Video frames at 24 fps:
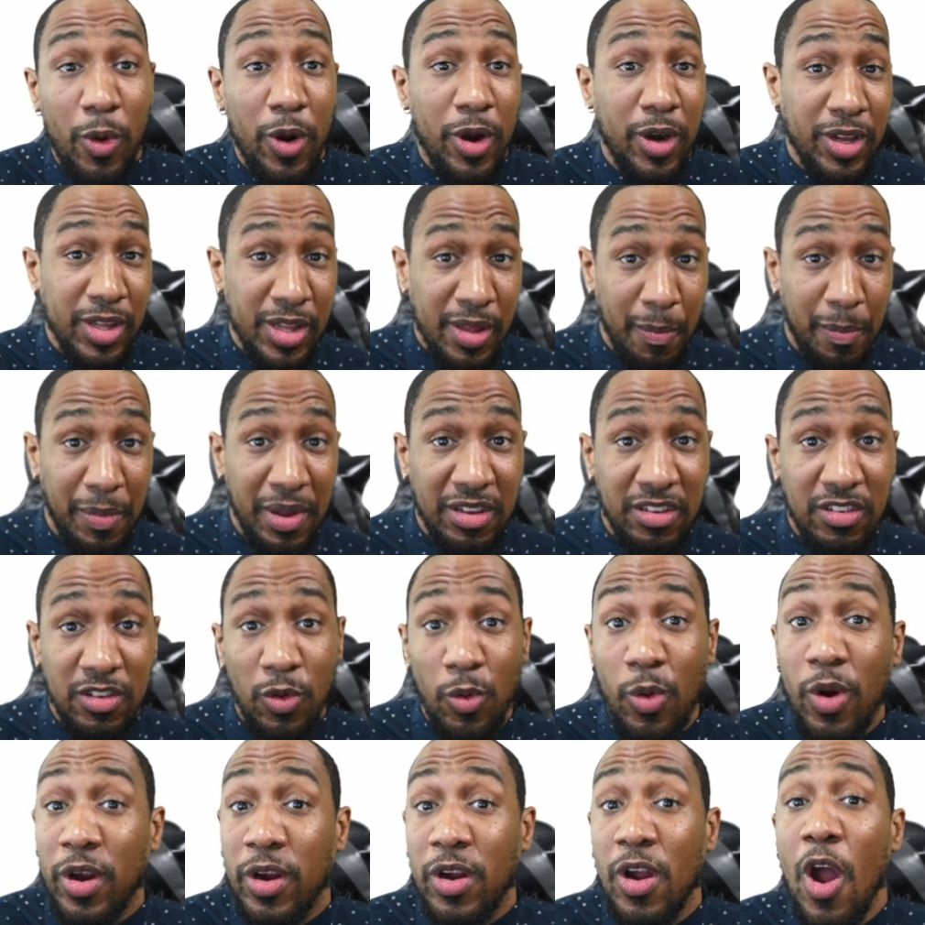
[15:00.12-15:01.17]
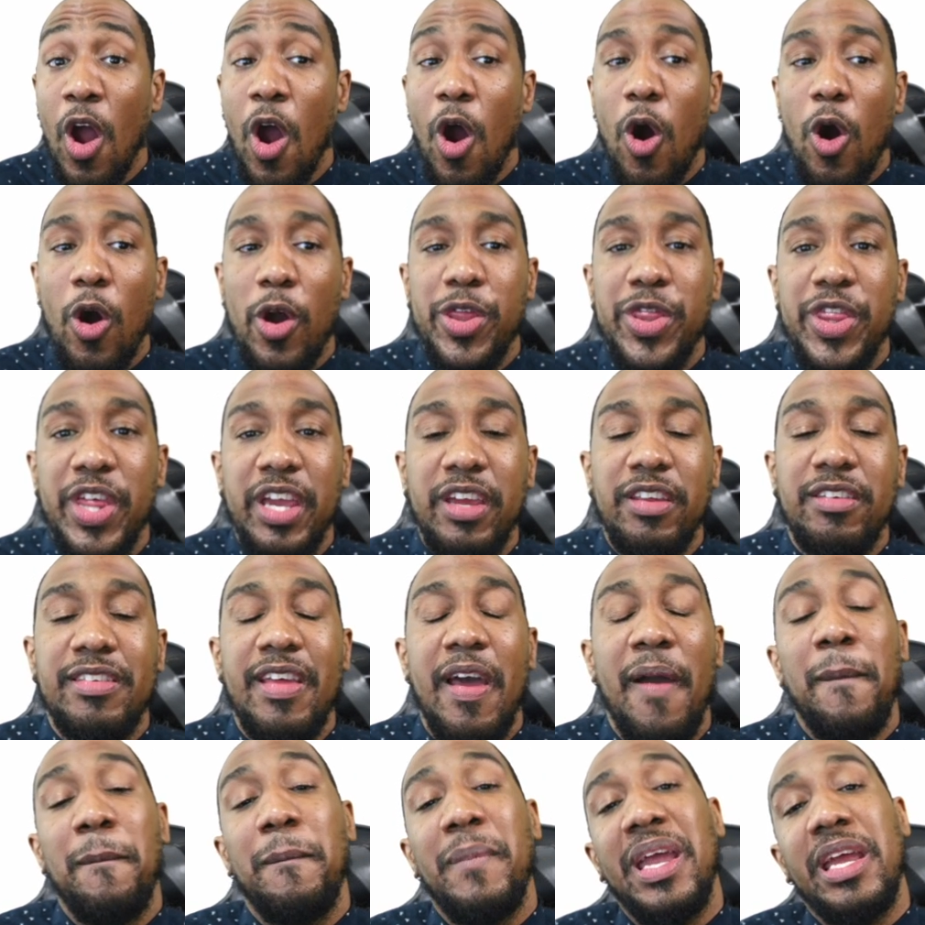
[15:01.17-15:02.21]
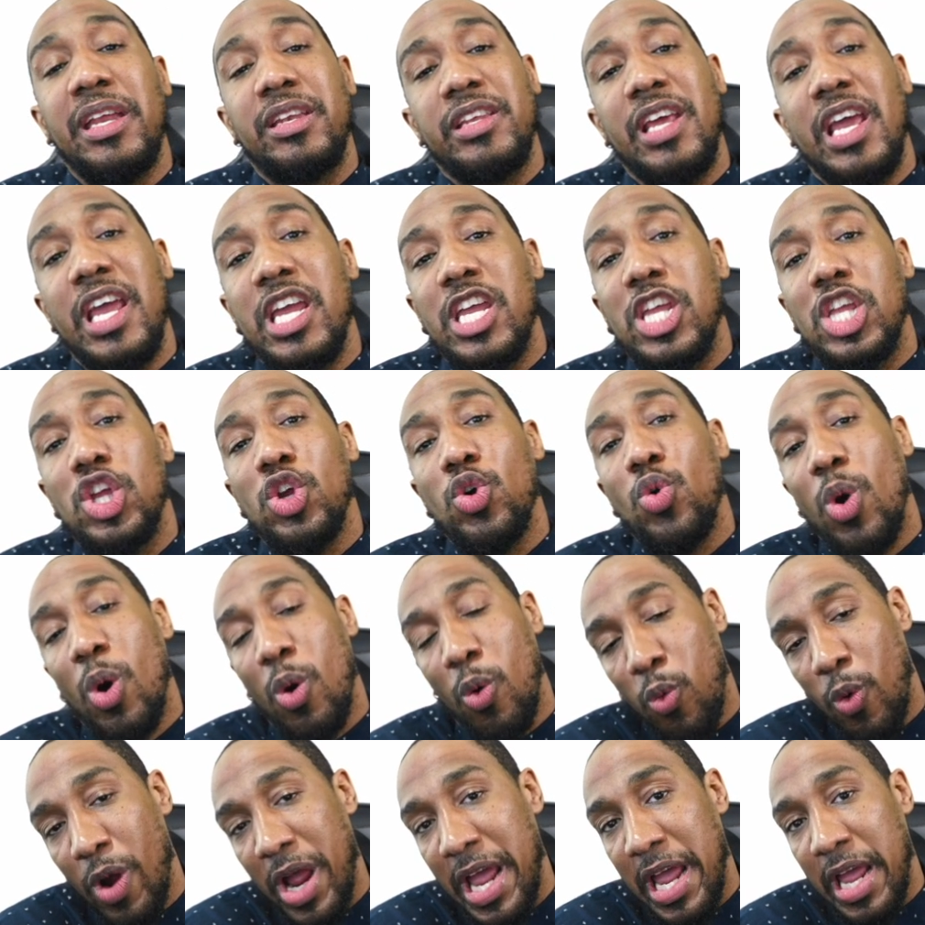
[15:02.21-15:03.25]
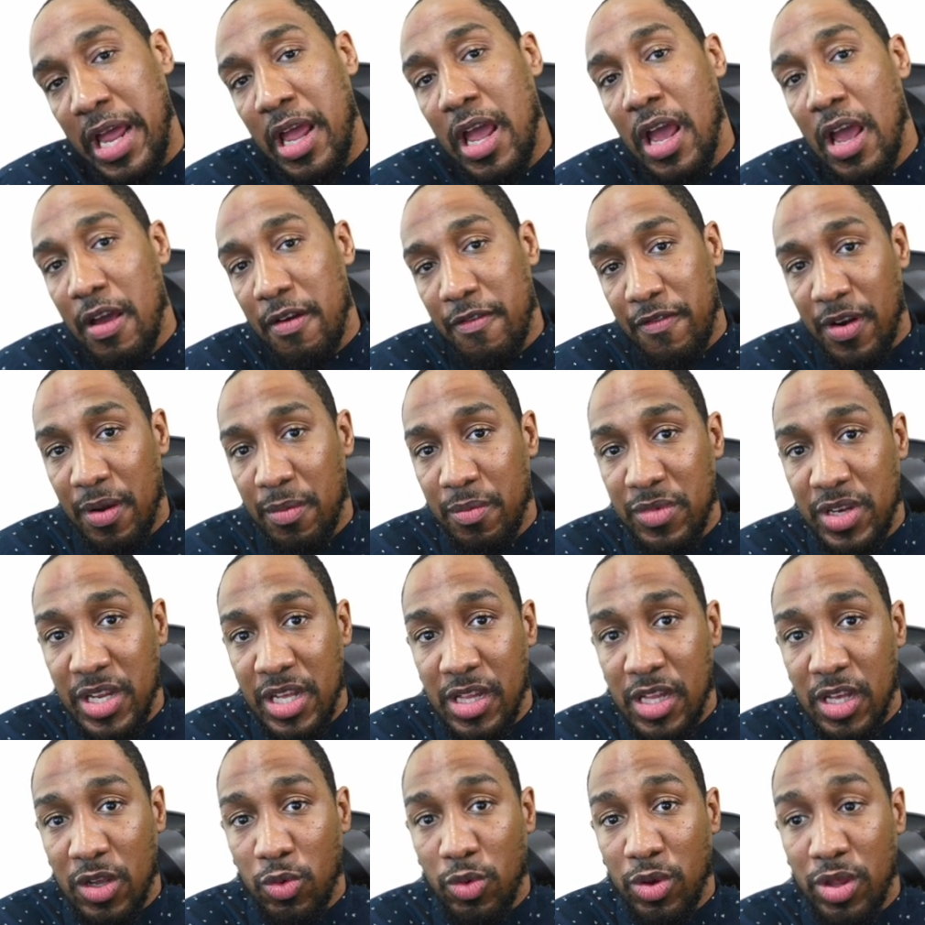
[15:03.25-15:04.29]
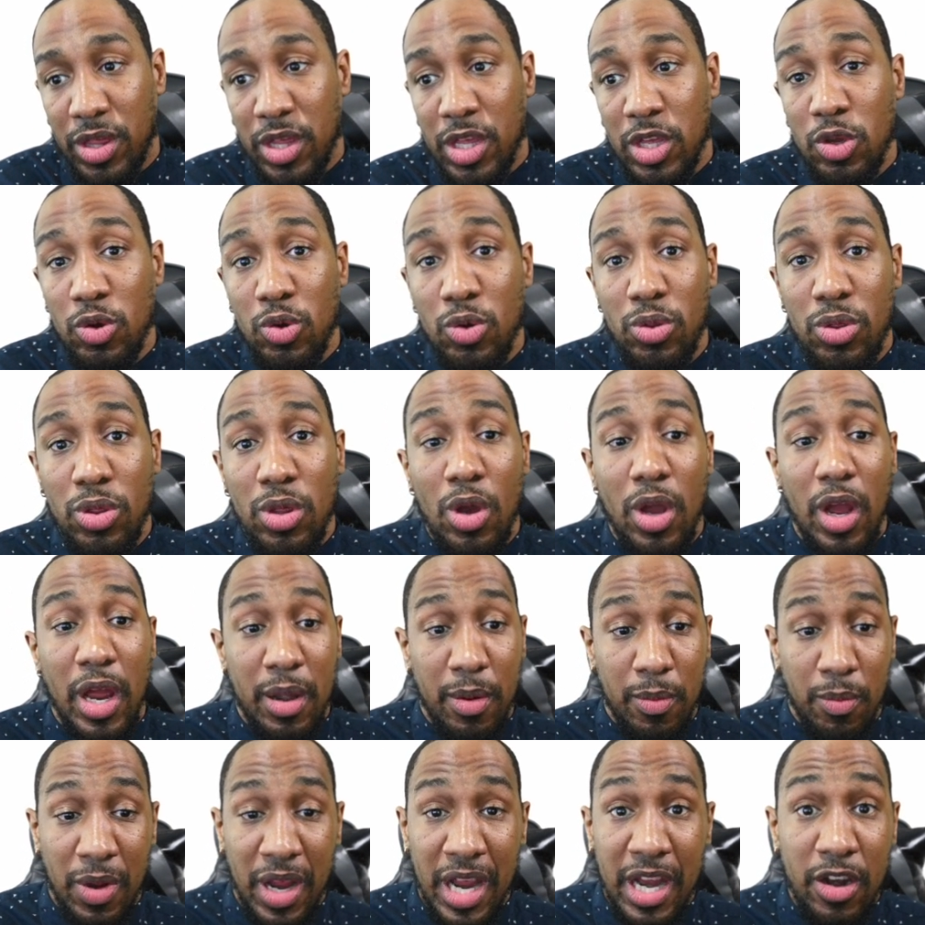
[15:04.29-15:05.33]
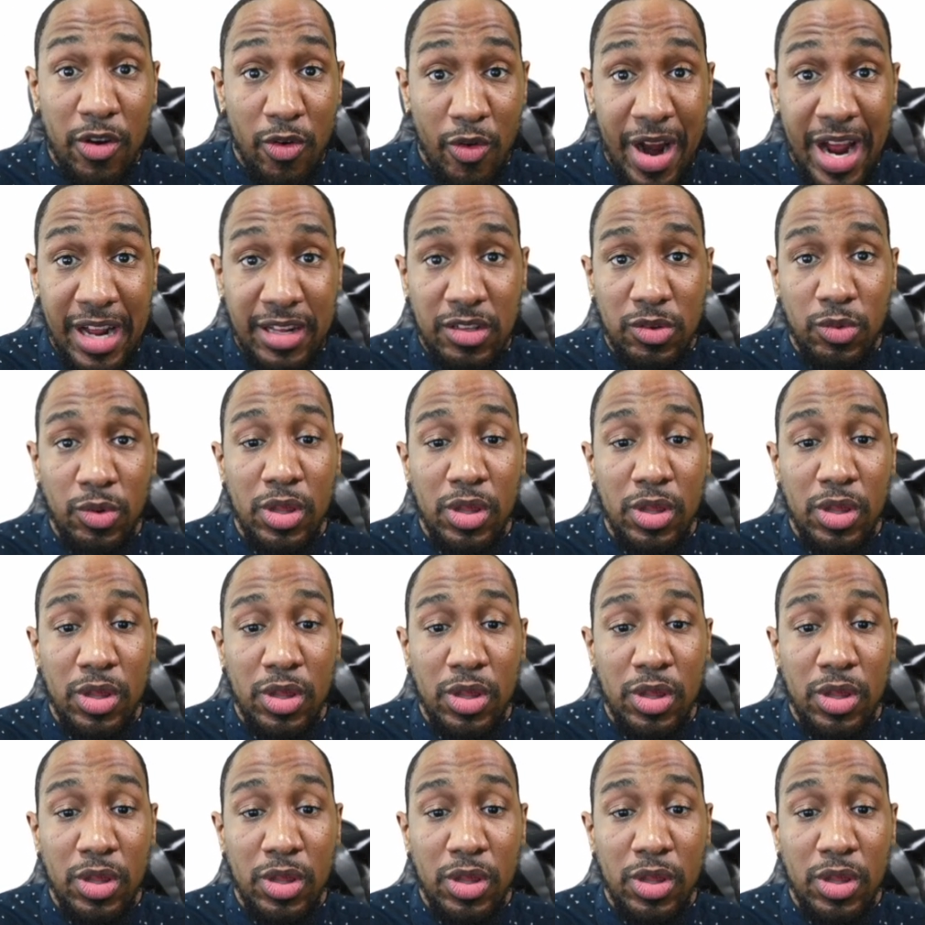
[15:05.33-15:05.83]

or the busy work or things that may take you away from dealing with youth and interacting with